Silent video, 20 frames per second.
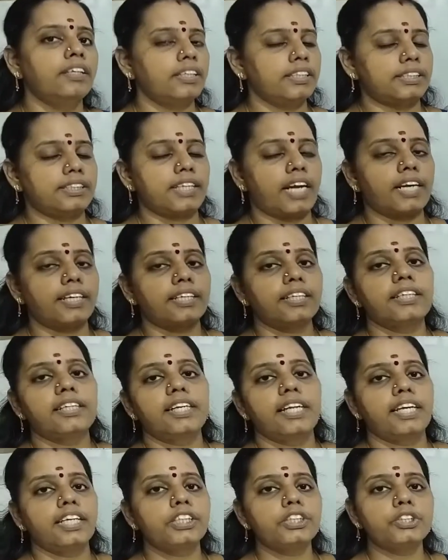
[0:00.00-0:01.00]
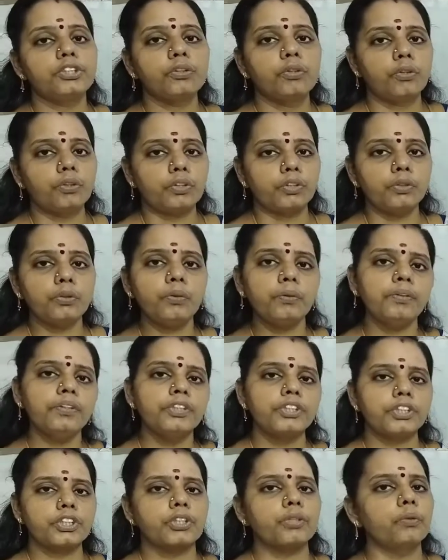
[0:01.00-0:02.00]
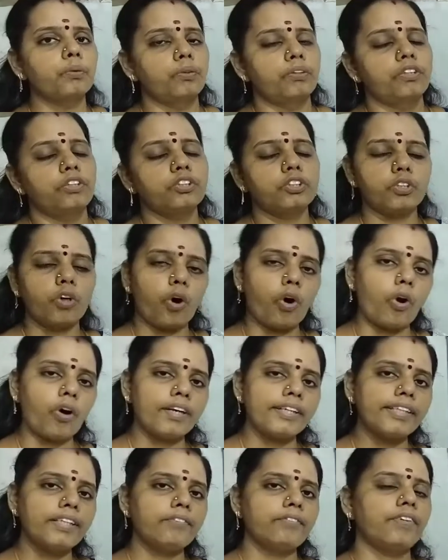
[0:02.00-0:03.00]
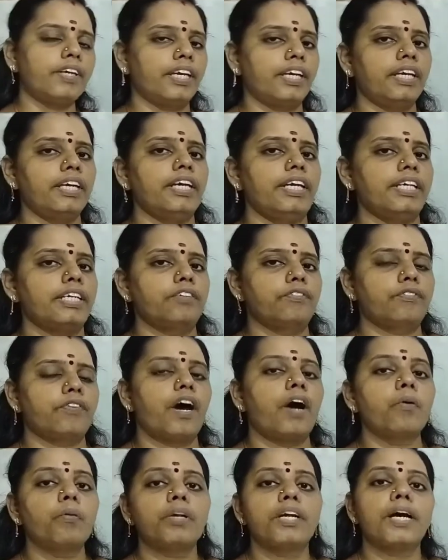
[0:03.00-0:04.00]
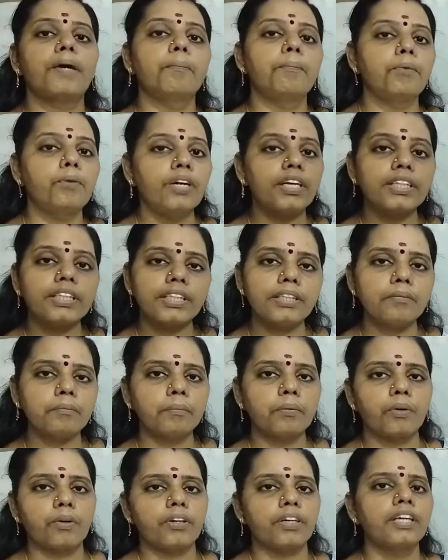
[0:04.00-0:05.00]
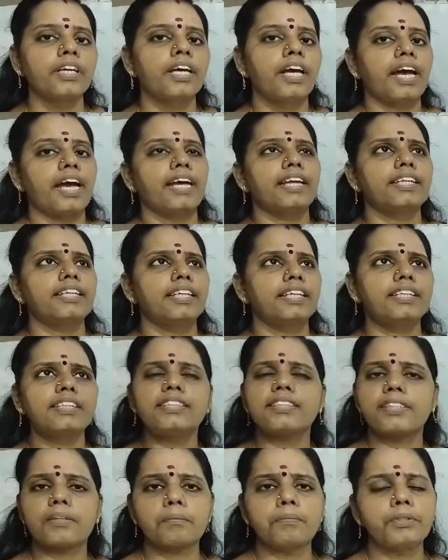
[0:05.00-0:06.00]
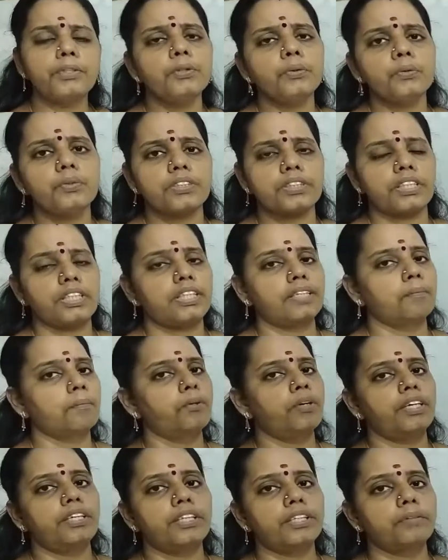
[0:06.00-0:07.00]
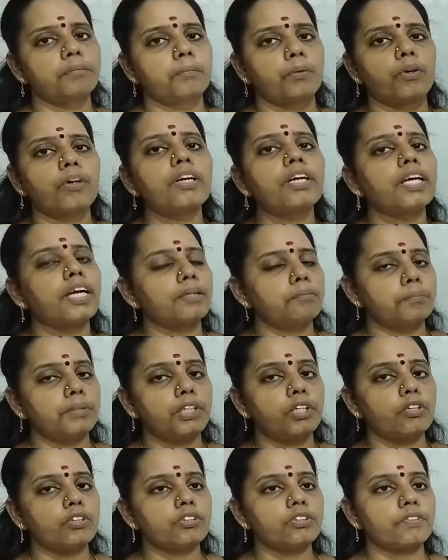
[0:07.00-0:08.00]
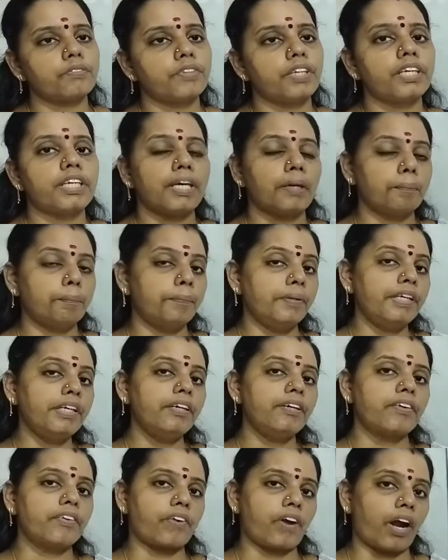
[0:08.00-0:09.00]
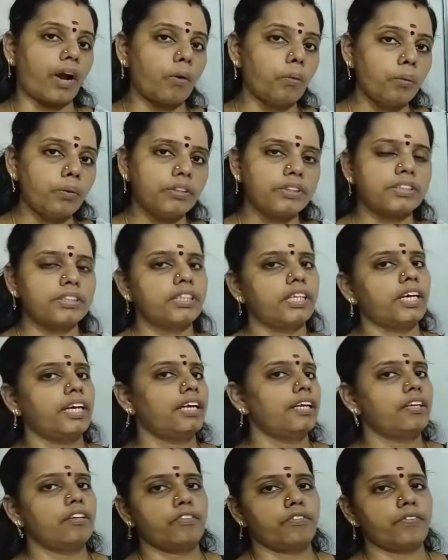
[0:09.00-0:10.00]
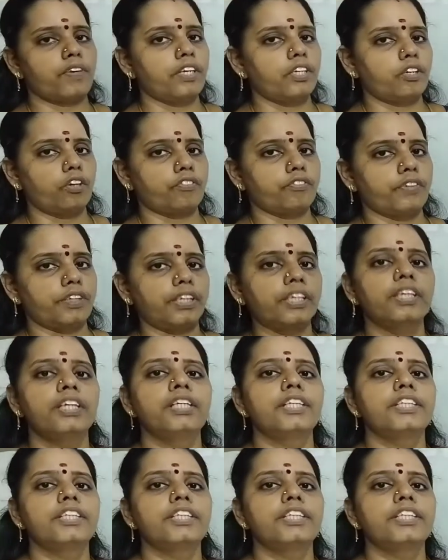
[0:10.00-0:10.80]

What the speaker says: he started late to go to school. So on the way, he found a bulletin board and there is some news in the bulletin board and because of that a big crowd is there in front of it.